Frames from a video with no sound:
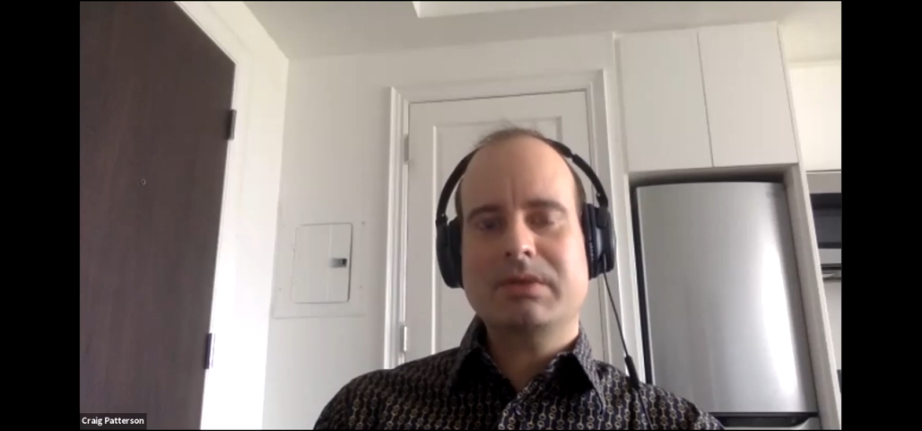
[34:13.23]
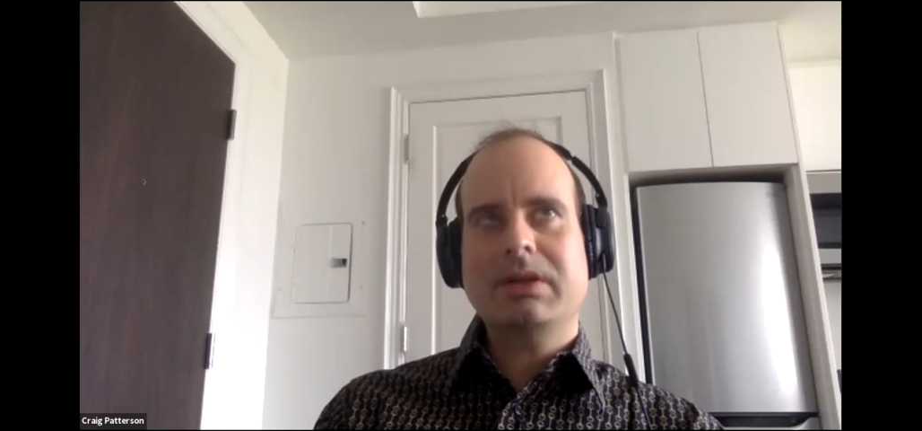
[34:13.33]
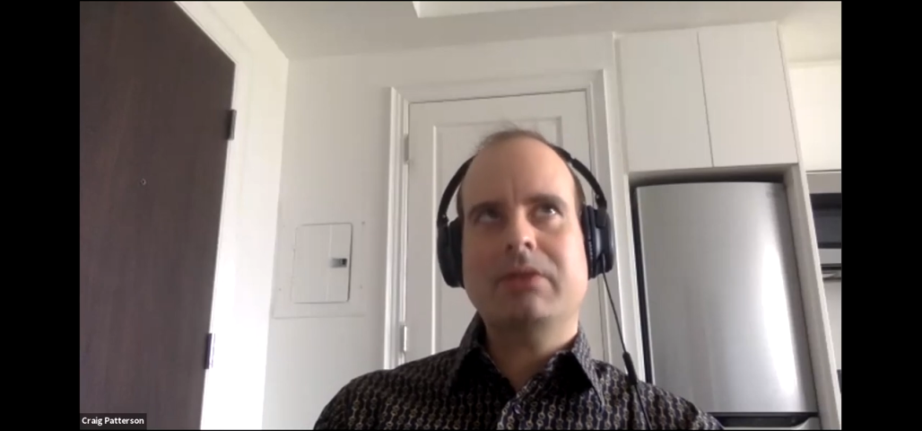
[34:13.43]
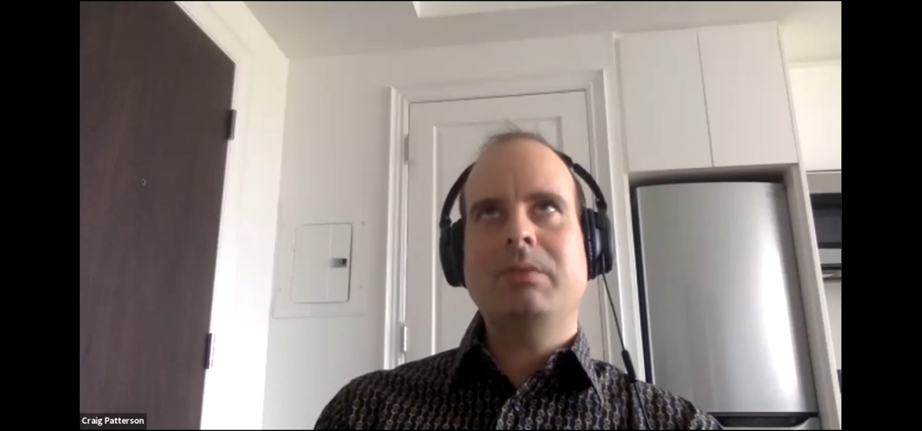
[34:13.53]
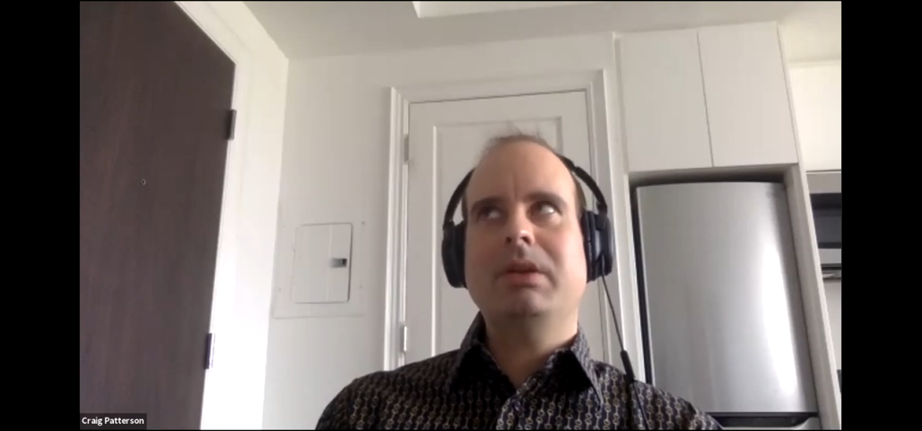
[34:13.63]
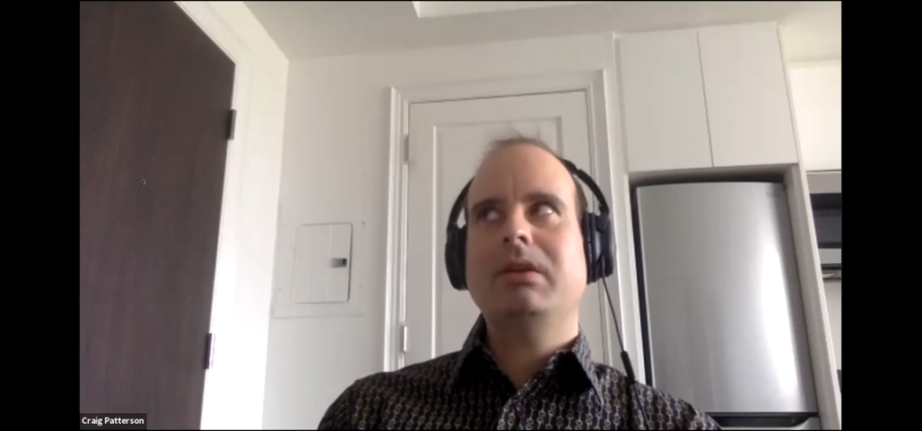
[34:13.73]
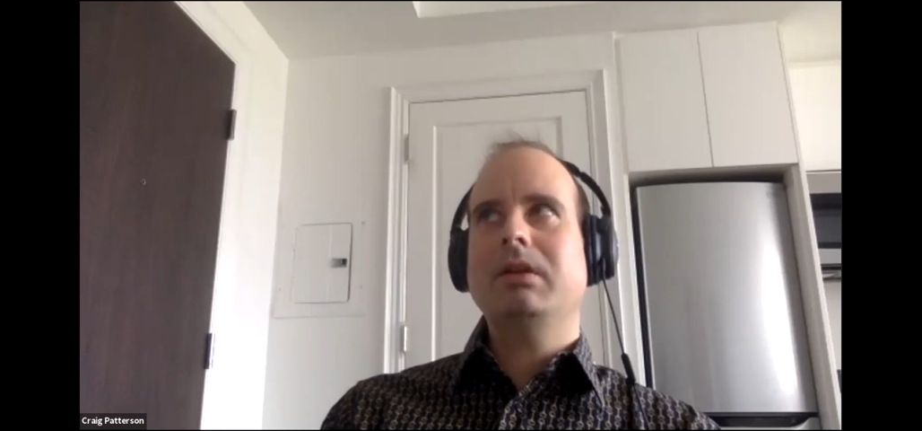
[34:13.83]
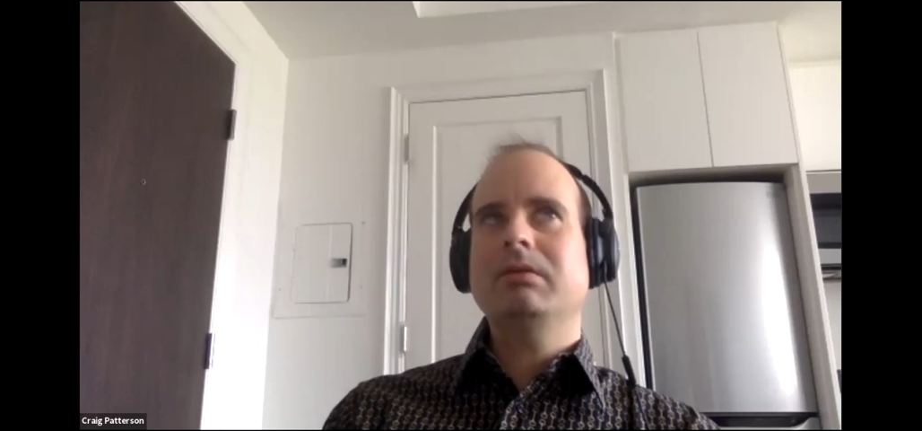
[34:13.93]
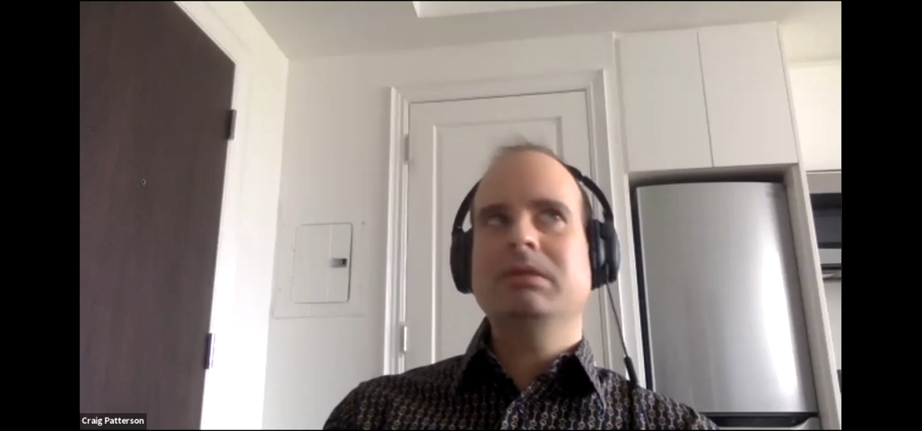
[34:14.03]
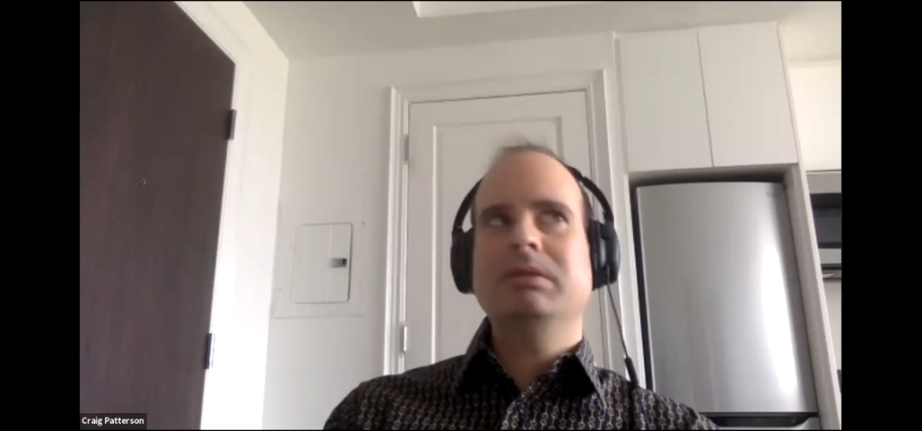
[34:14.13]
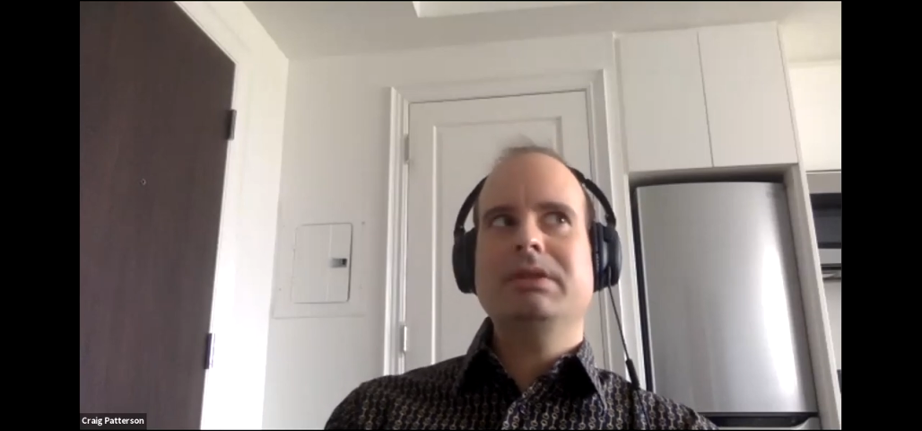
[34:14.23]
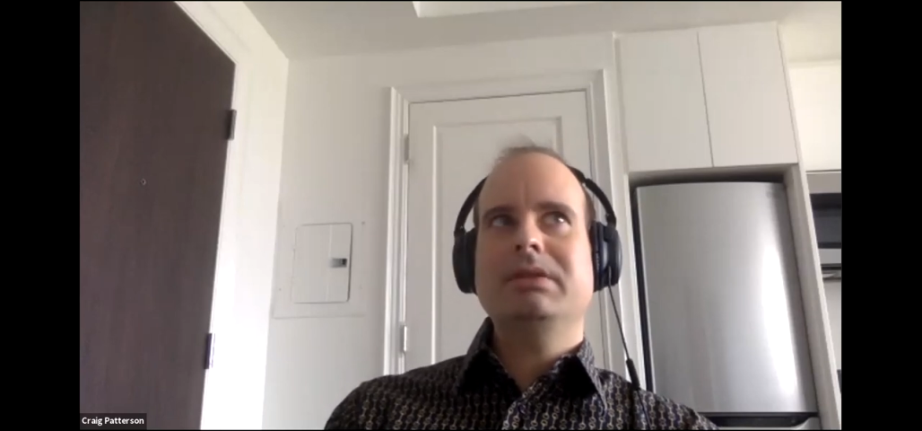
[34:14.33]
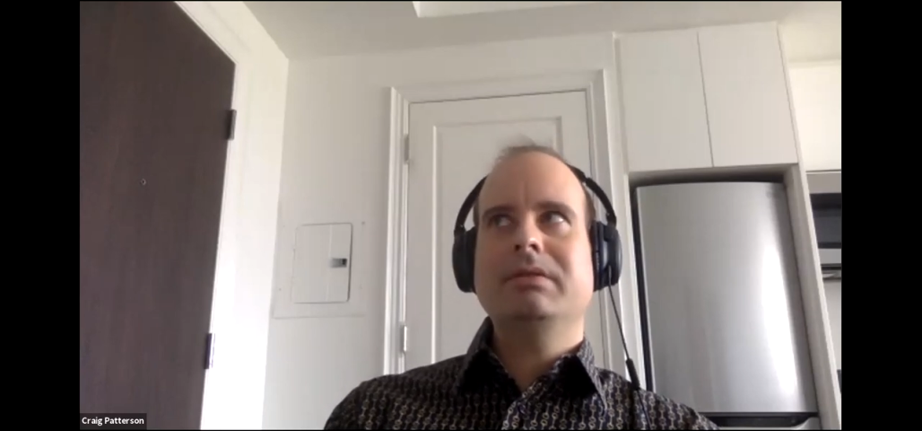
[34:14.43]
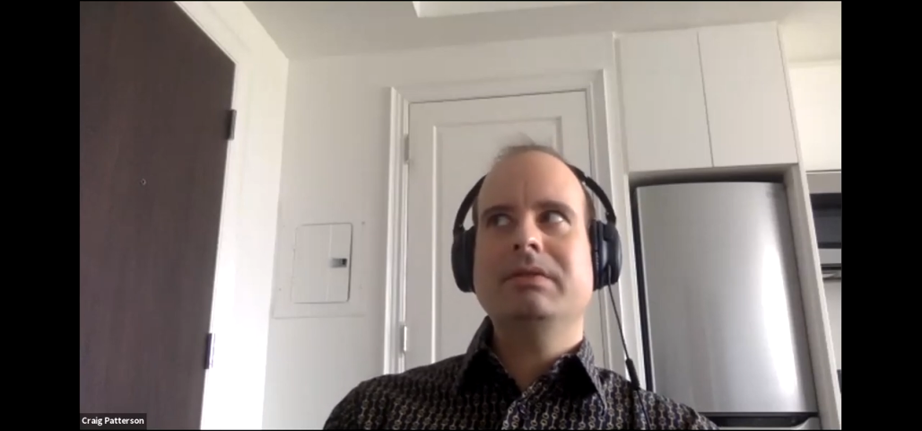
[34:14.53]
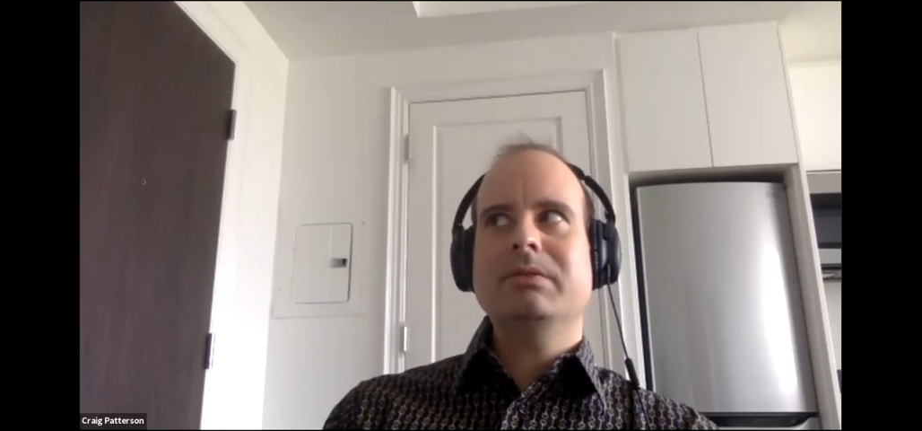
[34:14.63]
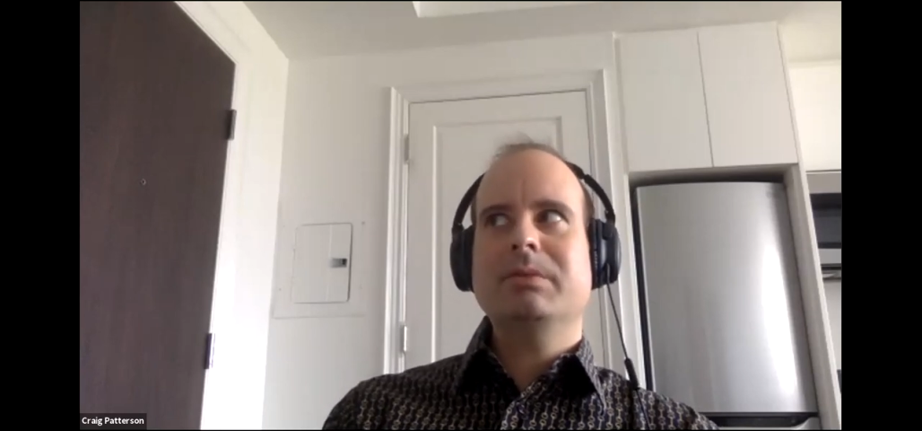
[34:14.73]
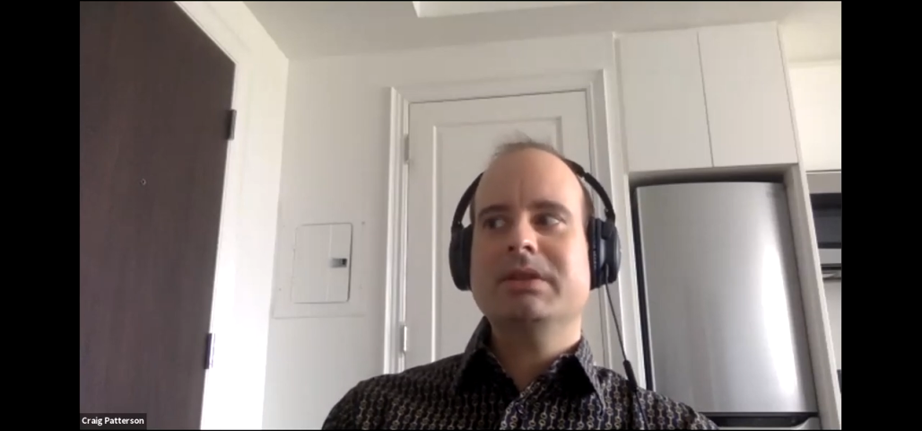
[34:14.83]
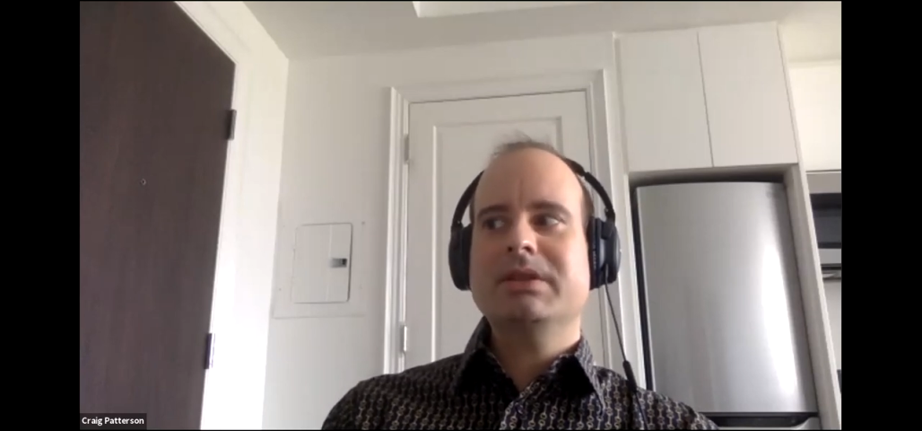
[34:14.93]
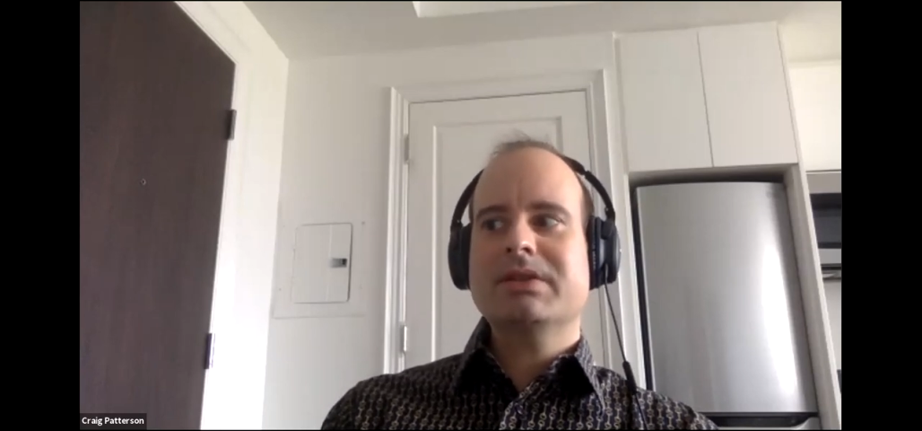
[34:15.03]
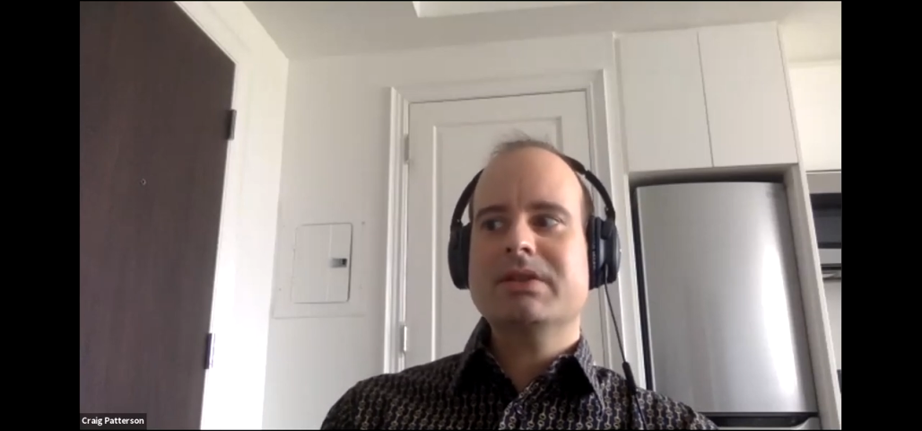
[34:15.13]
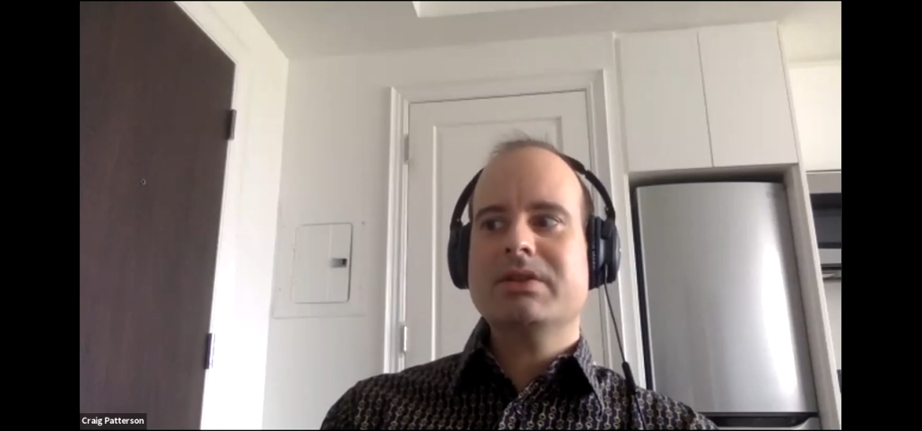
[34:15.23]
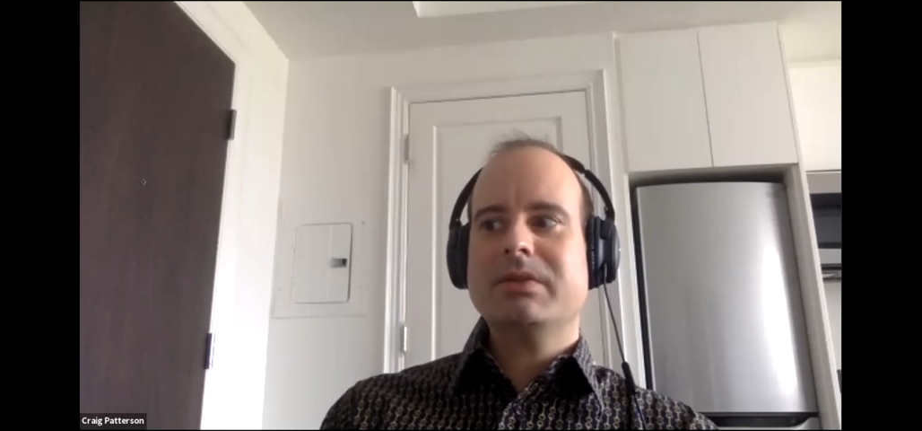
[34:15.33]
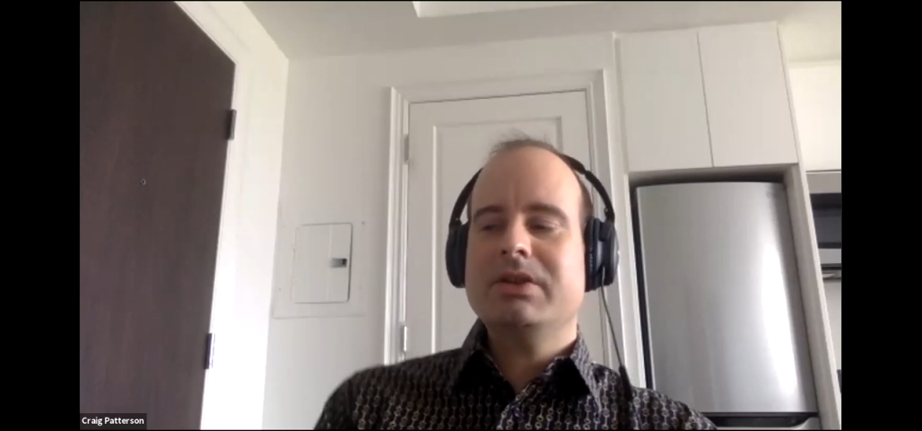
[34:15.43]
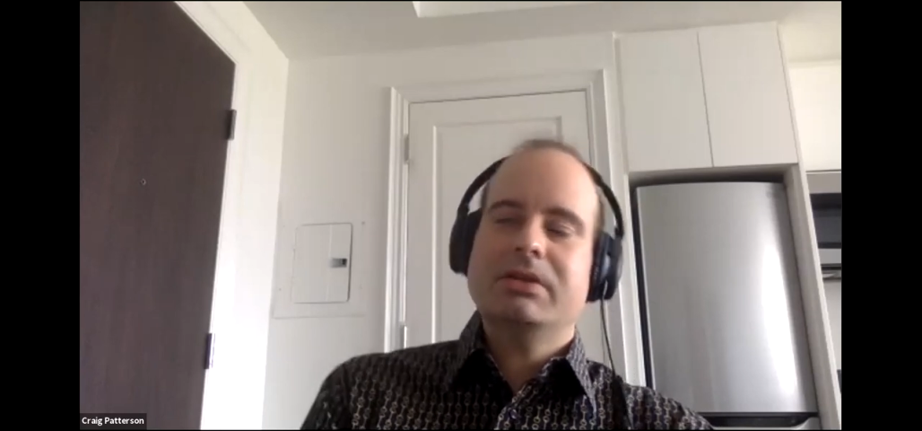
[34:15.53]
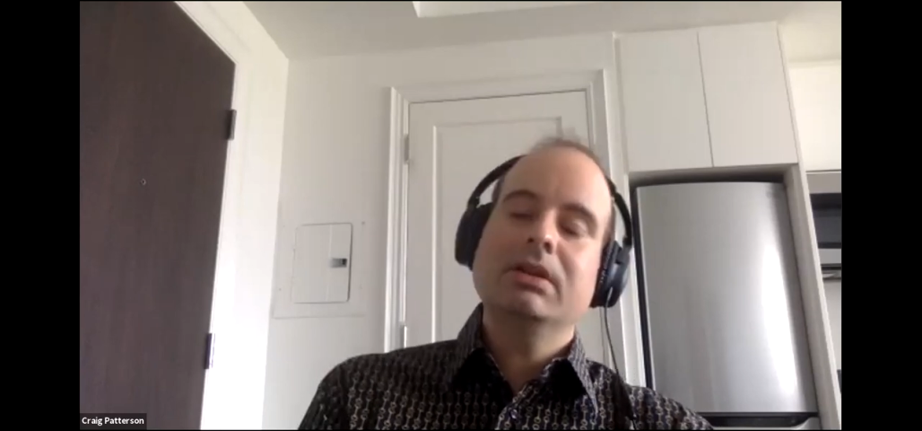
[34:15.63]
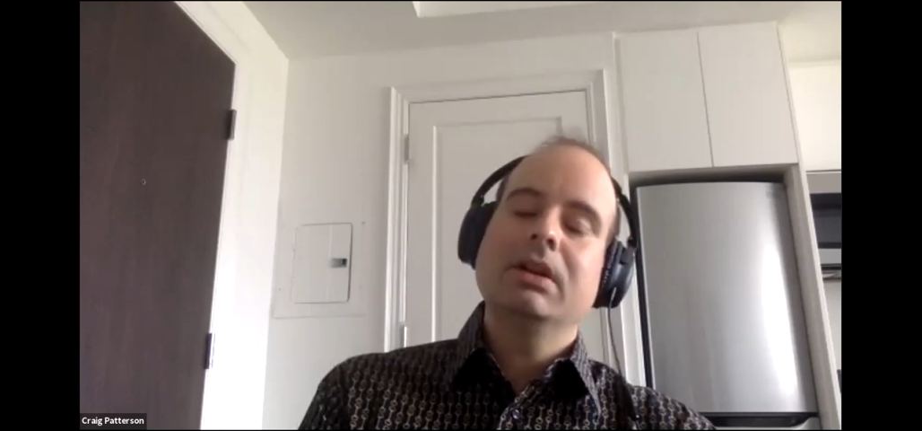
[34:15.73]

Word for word: we're like oh my god what do we do i've never been in this situation